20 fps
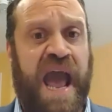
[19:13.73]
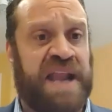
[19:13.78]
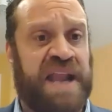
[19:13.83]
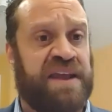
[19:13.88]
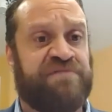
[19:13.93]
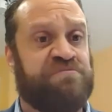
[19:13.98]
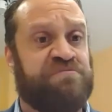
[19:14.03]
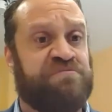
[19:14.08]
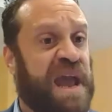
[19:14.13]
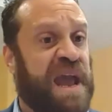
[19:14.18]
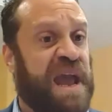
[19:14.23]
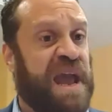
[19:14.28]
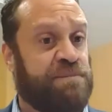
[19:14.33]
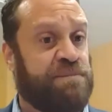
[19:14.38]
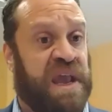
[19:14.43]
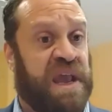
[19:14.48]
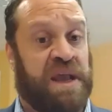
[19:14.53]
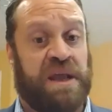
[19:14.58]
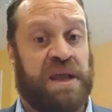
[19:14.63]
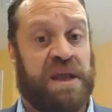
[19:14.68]
And if
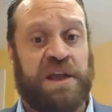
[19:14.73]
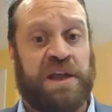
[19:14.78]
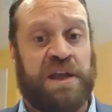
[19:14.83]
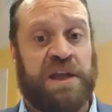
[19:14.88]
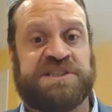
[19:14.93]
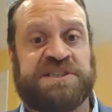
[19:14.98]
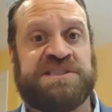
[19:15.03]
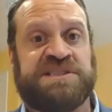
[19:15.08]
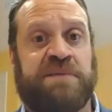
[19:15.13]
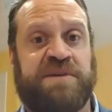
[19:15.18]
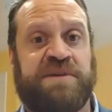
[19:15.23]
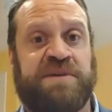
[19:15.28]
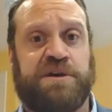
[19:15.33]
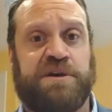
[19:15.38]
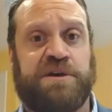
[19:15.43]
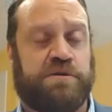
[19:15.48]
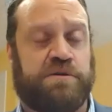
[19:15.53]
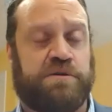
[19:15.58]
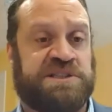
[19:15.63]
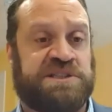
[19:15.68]
maybe, you know, some of
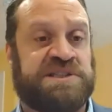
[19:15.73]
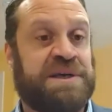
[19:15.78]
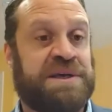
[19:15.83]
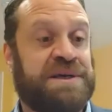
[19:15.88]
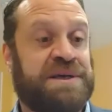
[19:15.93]
those,